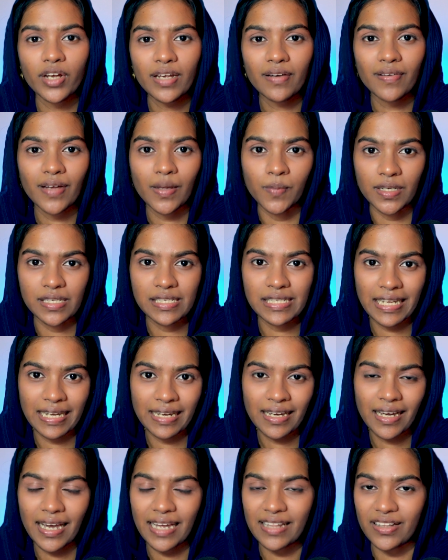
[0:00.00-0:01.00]
free remix
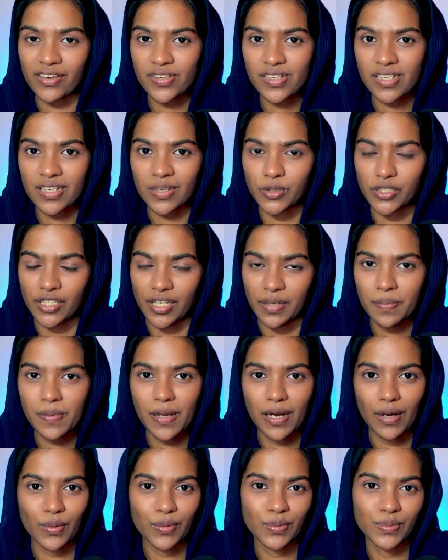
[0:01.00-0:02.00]
link in the
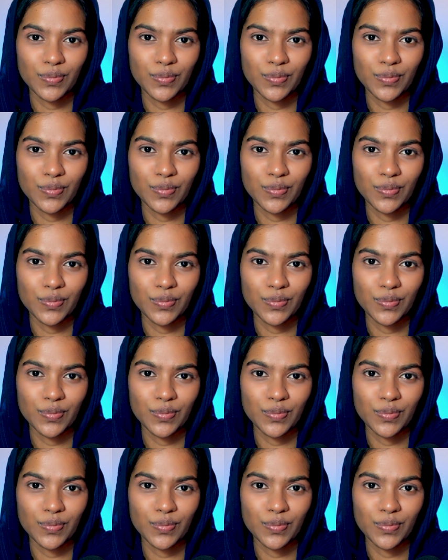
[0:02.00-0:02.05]
description below.